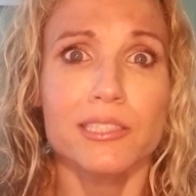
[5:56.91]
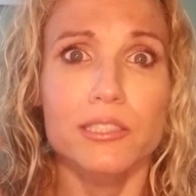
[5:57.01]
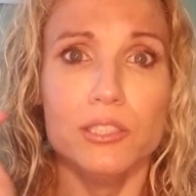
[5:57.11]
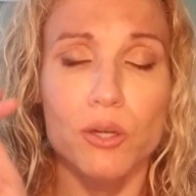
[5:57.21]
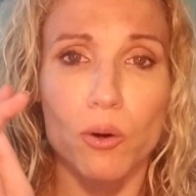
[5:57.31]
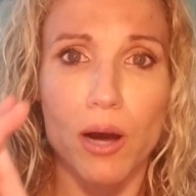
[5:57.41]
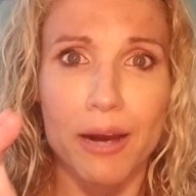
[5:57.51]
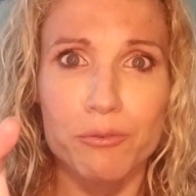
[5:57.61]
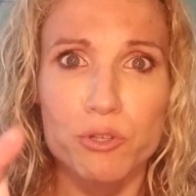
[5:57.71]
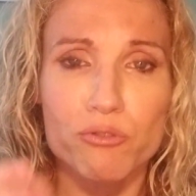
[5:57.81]
So
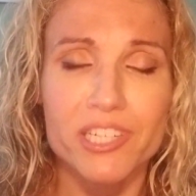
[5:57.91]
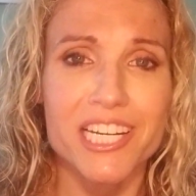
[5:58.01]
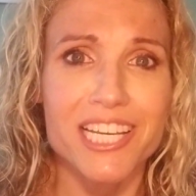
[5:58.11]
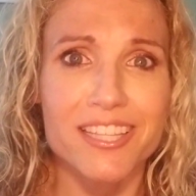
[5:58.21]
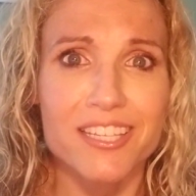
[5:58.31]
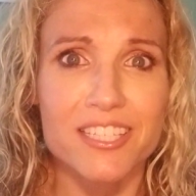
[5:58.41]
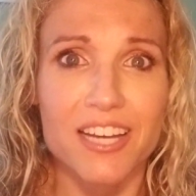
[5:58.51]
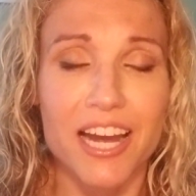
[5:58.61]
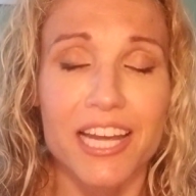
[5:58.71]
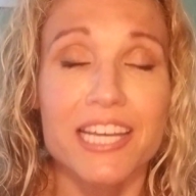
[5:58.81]
I was reading this
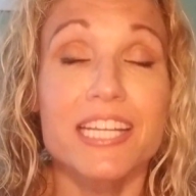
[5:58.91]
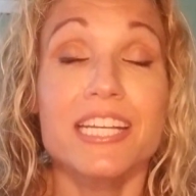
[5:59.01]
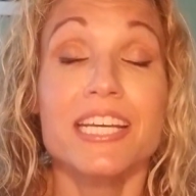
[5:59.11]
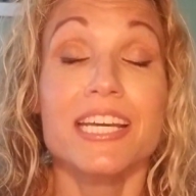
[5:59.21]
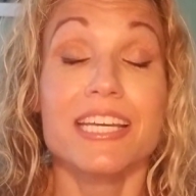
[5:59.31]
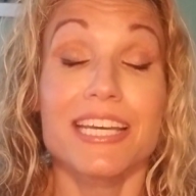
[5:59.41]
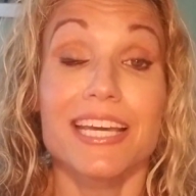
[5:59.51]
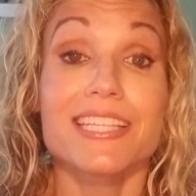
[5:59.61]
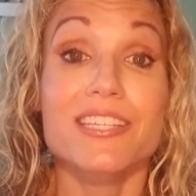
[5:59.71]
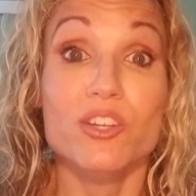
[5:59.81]
diet.
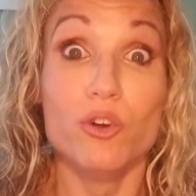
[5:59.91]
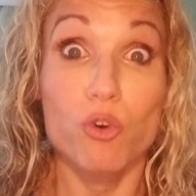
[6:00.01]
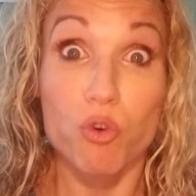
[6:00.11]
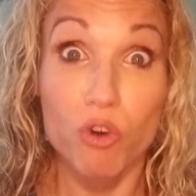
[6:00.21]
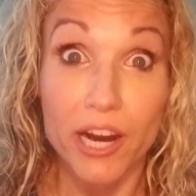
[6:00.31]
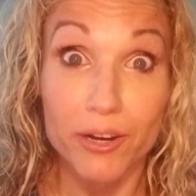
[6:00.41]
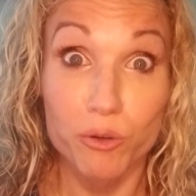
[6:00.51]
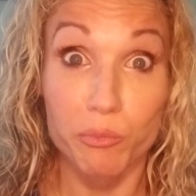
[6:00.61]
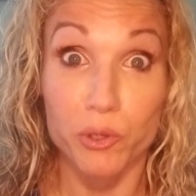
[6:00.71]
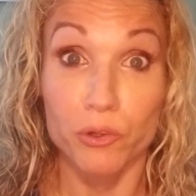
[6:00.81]
It's
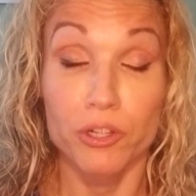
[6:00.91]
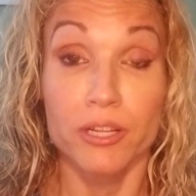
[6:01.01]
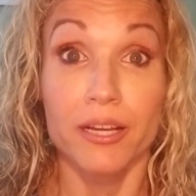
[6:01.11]
incredible.